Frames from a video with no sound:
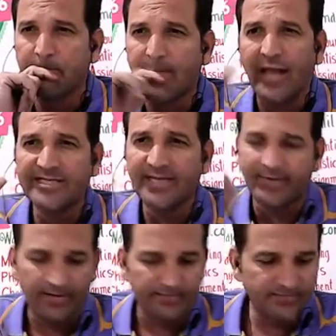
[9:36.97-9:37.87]

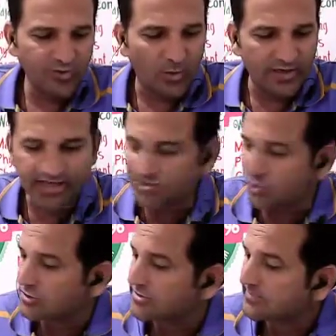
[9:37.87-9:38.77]
algebra. So what are
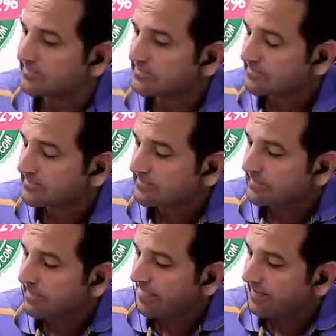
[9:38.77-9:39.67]
those?
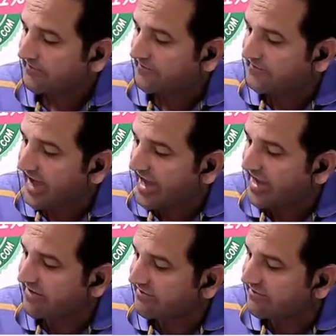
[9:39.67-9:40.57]

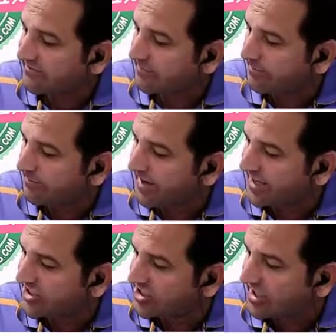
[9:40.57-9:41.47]
5
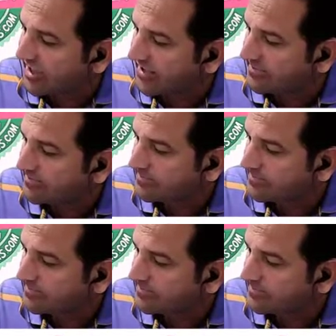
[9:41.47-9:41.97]
major